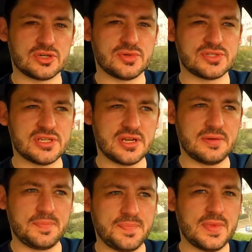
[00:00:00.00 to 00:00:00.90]
turbo
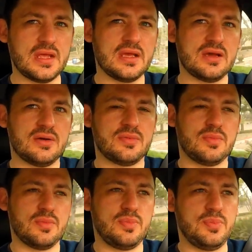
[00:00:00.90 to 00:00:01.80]
setup,
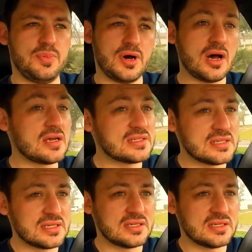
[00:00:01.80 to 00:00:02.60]
but